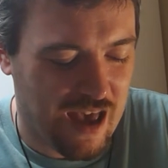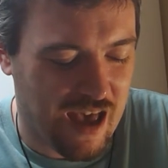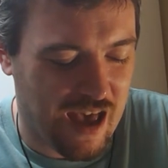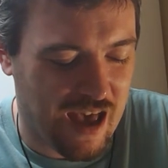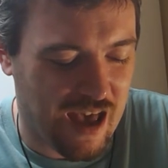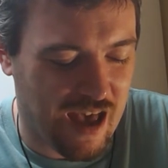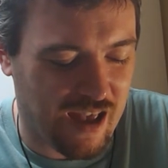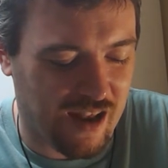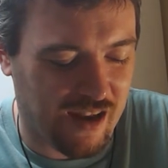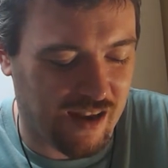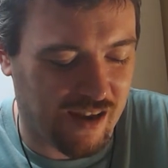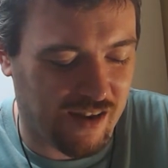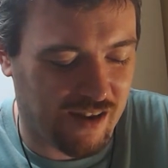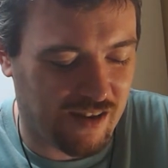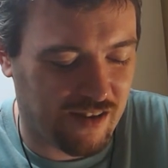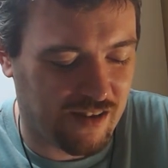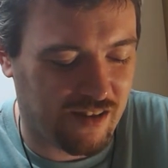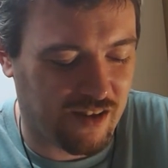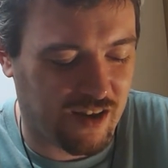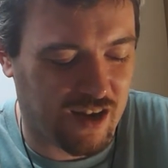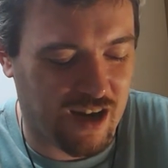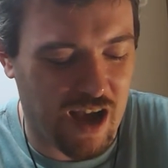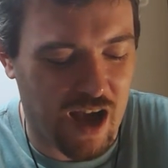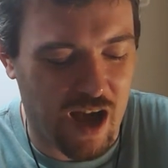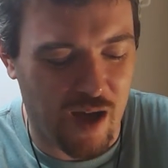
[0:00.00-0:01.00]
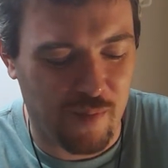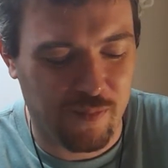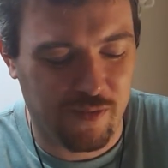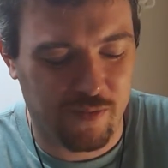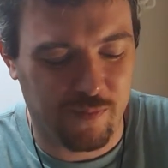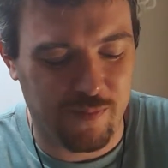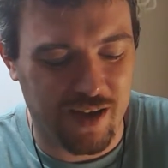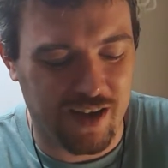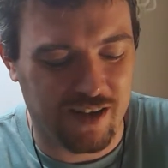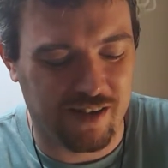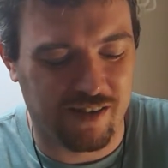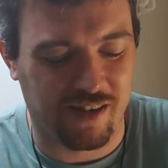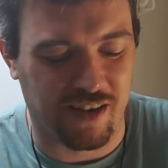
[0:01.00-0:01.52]
And the cops
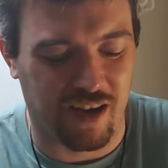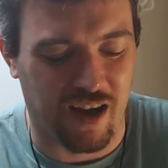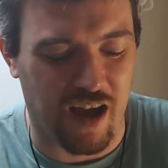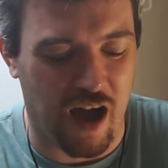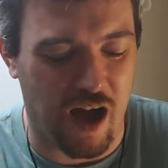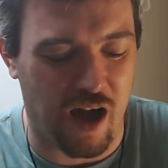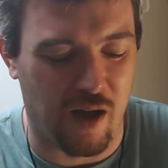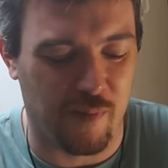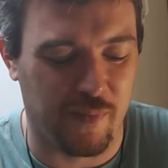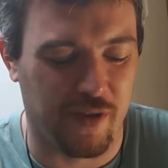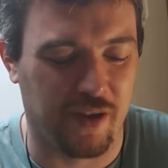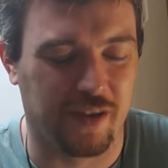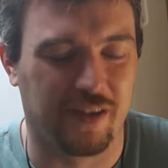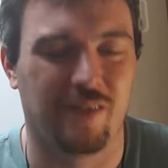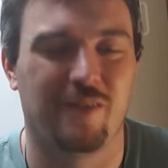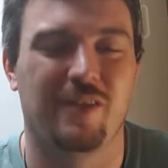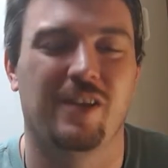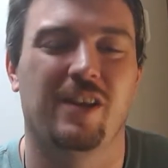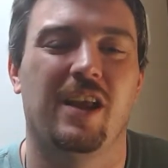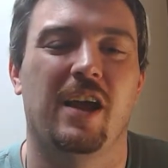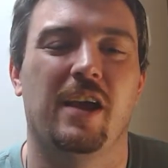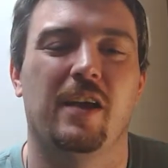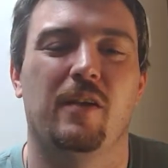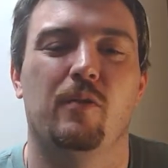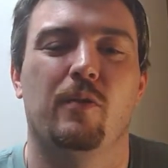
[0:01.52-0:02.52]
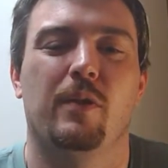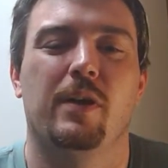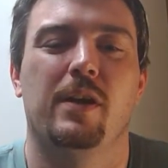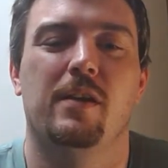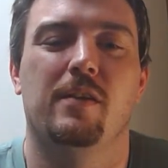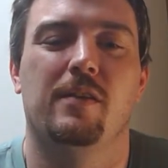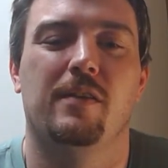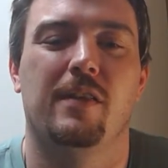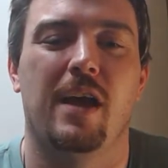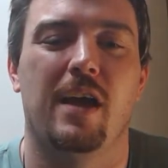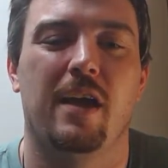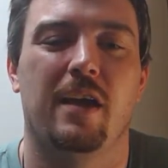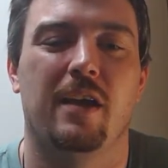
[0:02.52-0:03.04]
makes a comment that, like, when
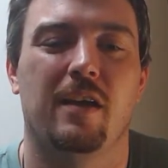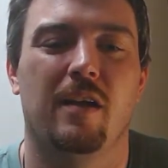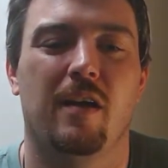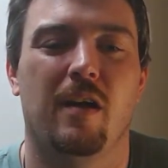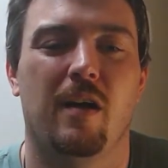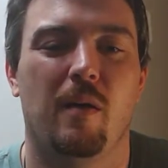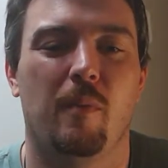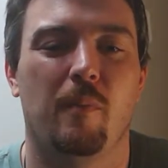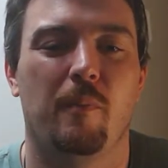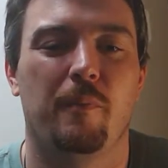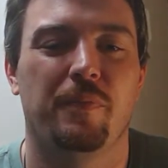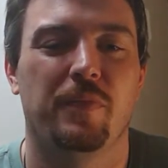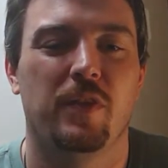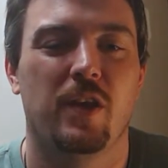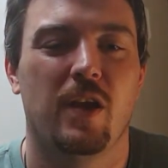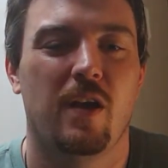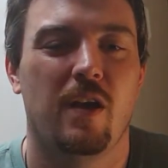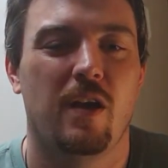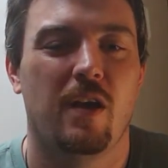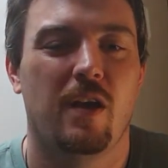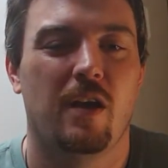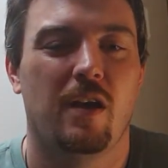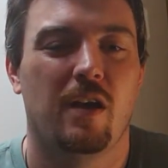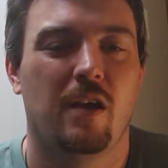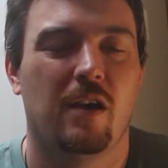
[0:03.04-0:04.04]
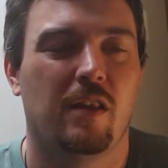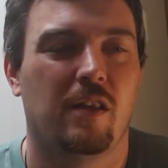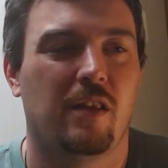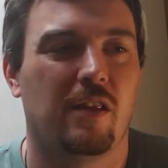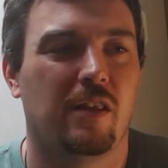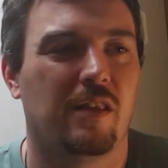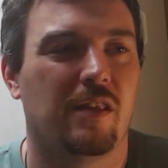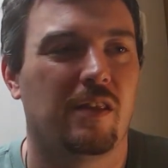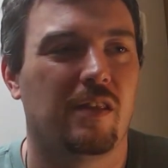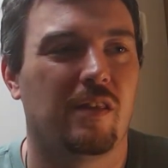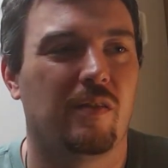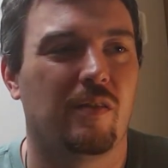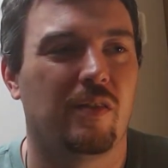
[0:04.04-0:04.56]
he's saying
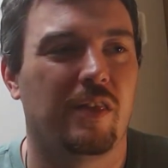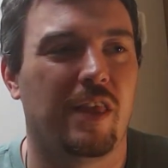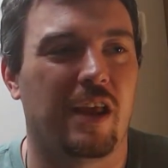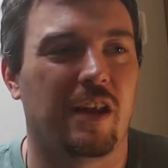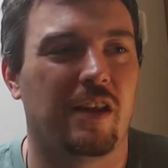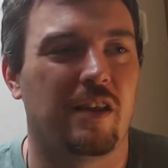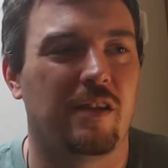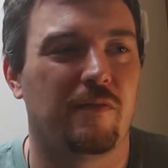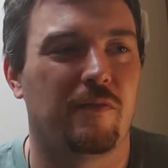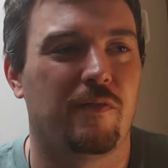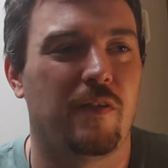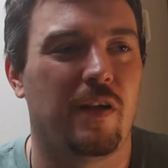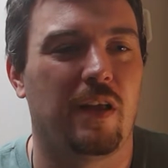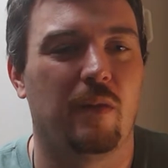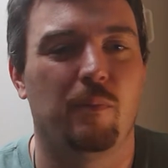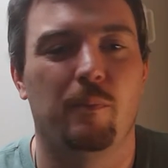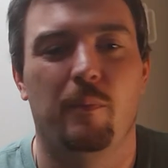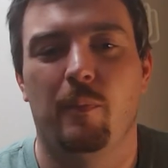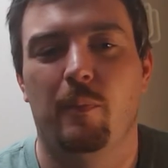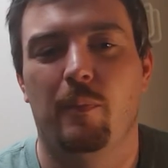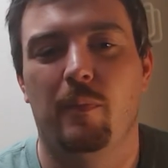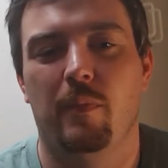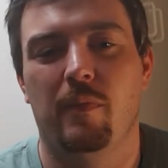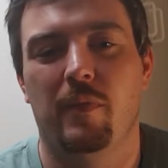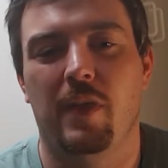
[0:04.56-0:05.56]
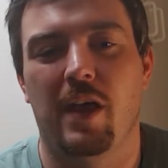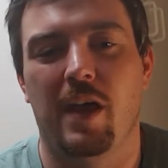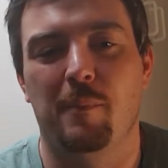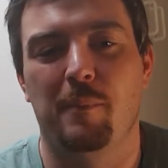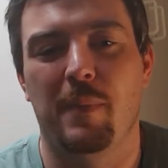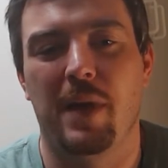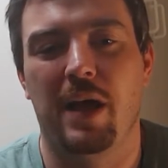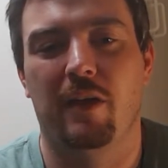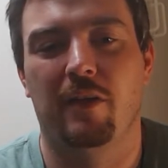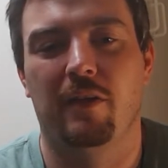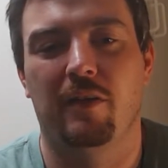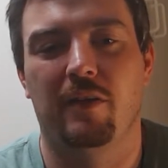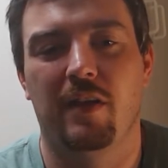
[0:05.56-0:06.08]
that he felt, that
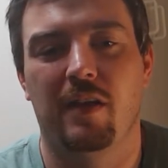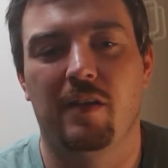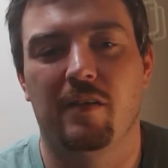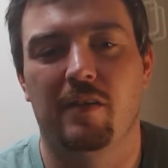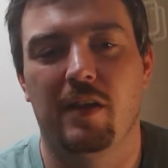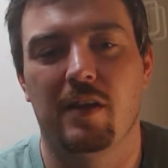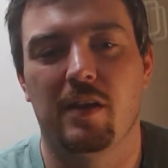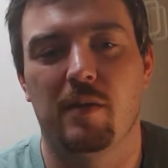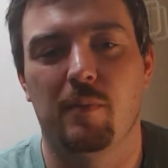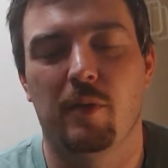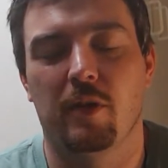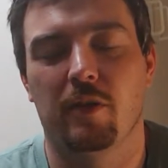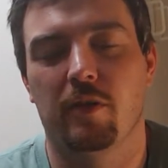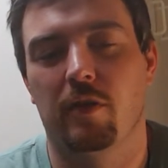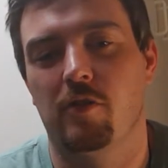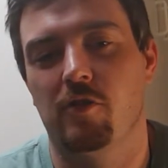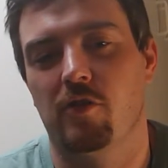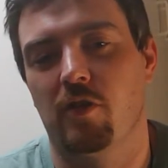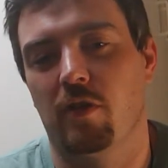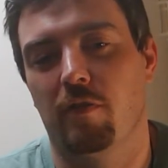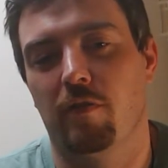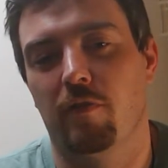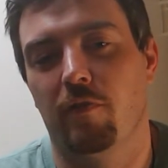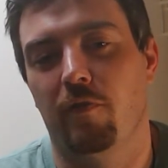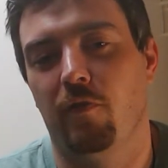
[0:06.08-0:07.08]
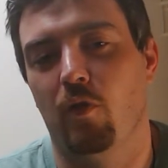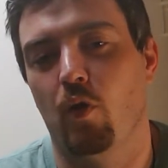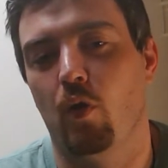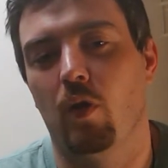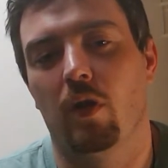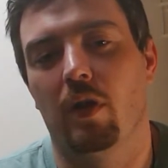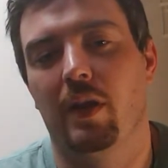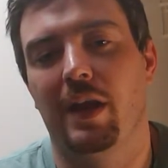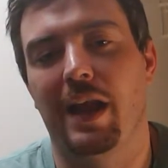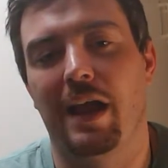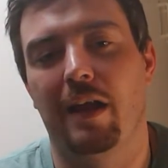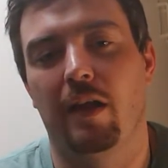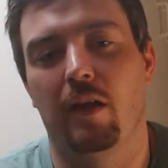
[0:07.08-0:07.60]
Mel says that he must have just
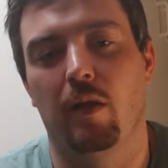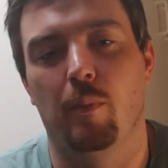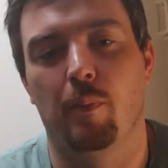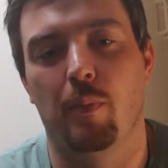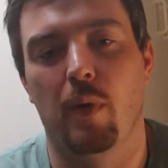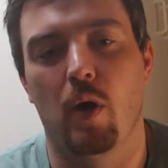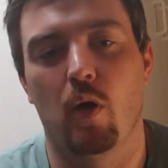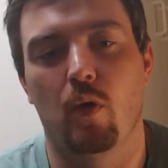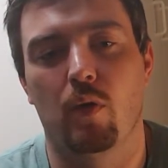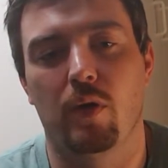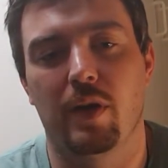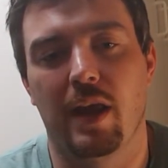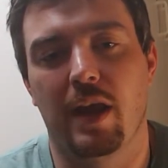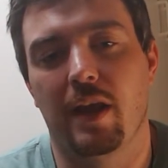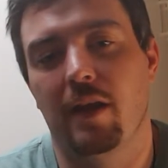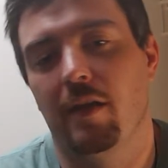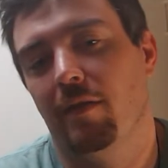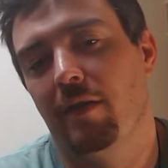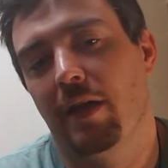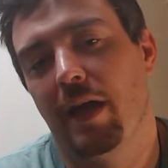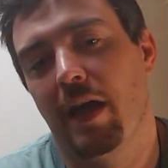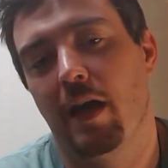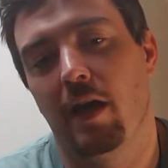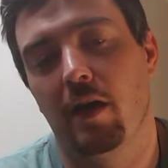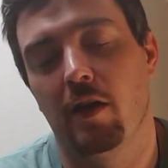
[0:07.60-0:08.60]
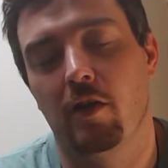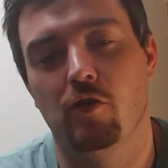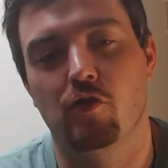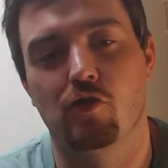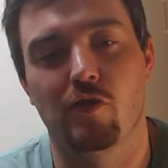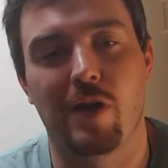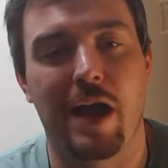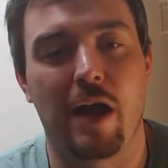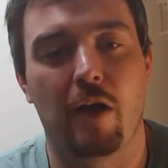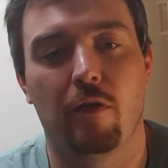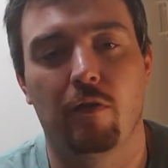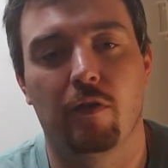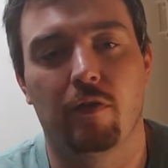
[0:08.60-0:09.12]
fallen out of the boat and hit his head and
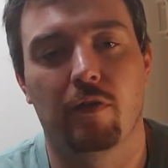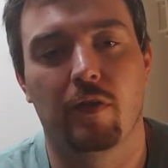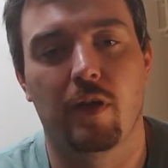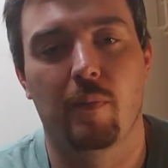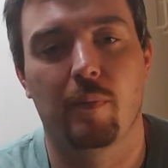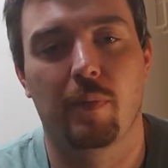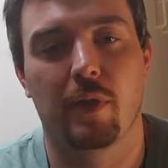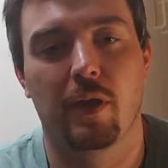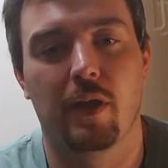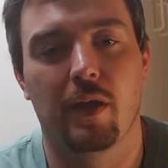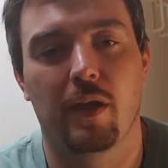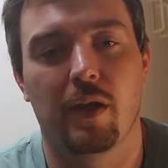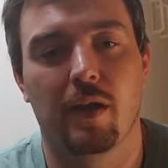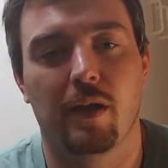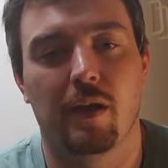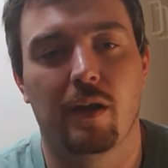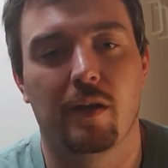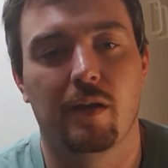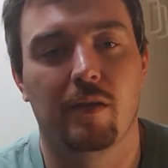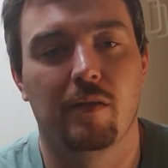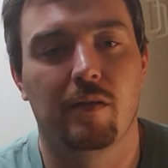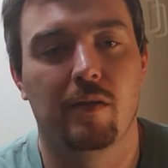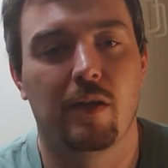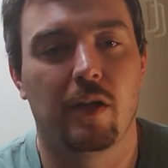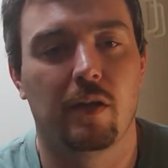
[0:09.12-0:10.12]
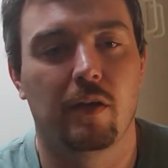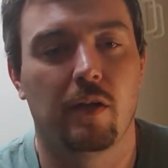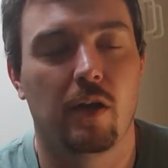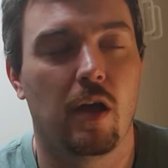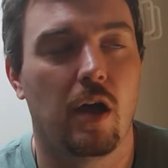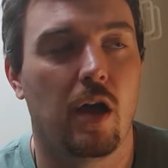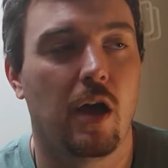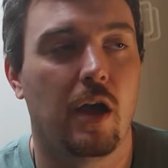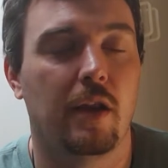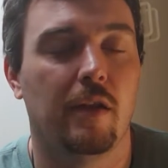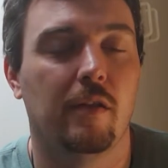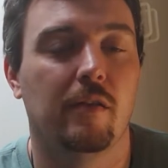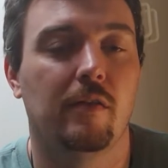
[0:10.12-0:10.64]
drowned or something, and he's like, no,
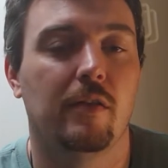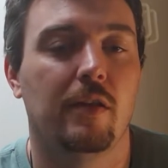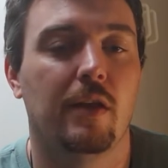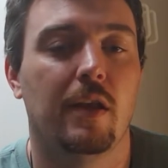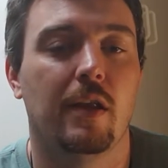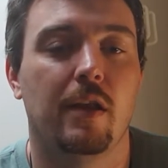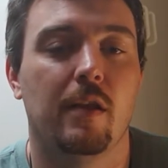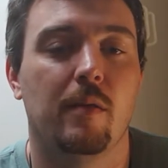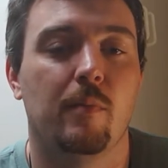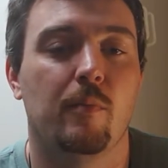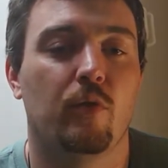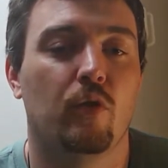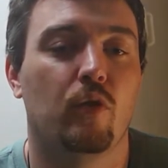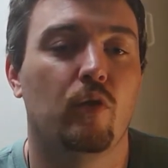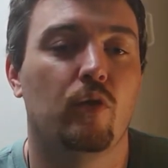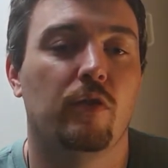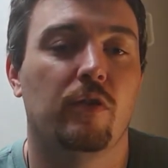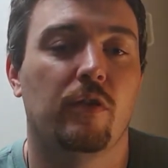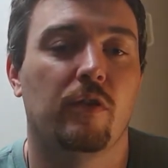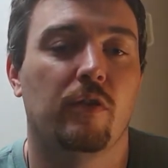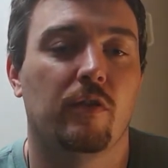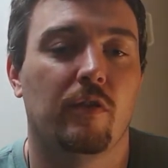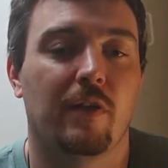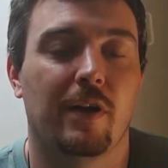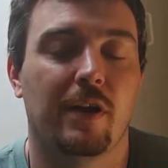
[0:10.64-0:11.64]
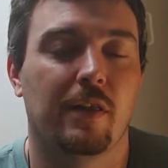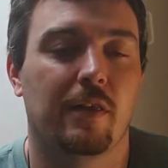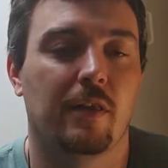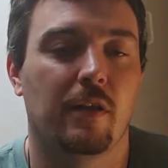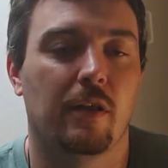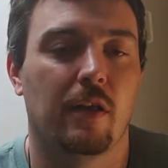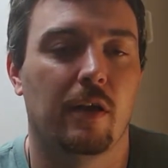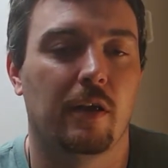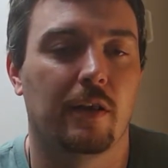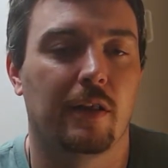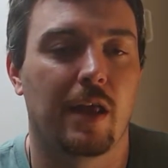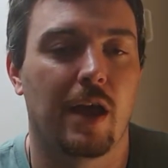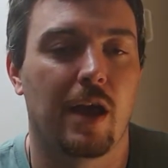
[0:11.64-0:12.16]
I didn't see any bruises or anything
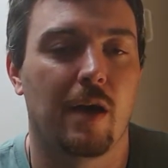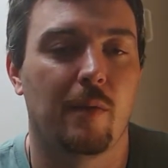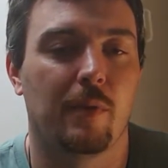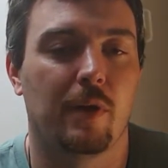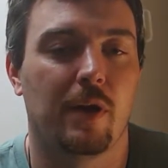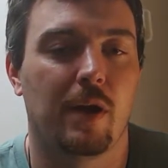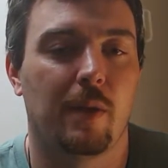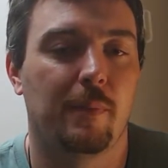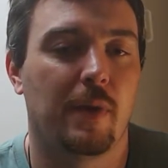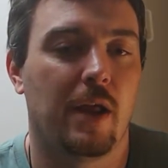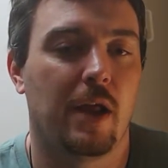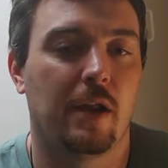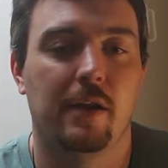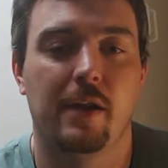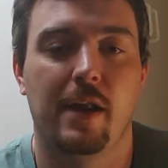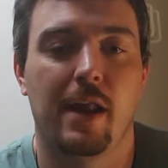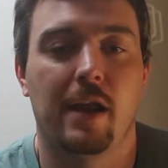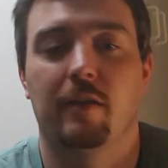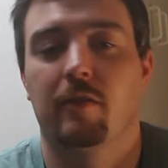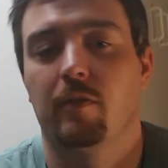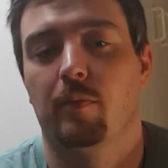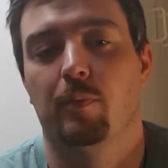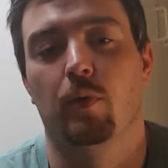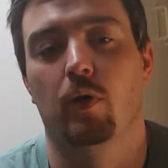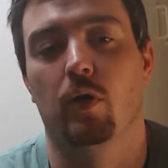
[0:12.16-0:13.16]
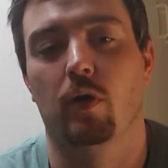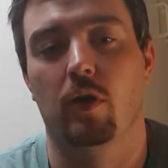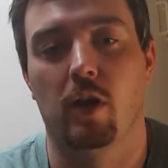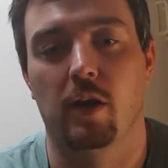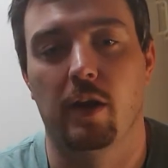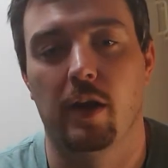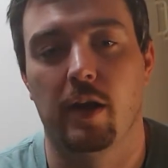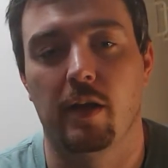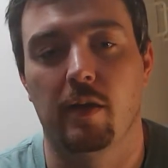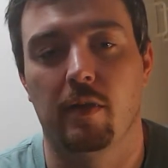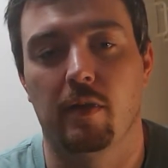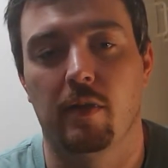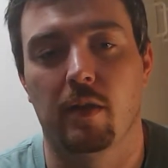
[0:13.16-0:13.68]
like that, but I'm not an expert
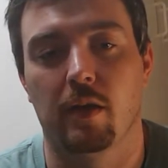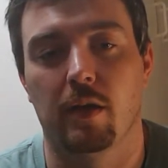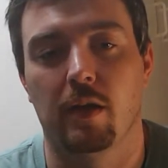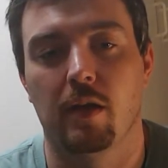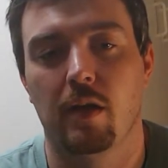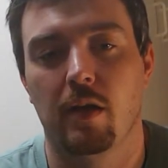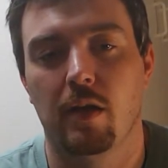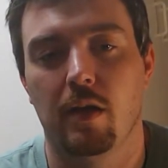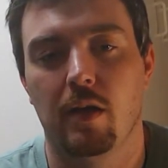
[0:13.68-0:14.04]
on anything.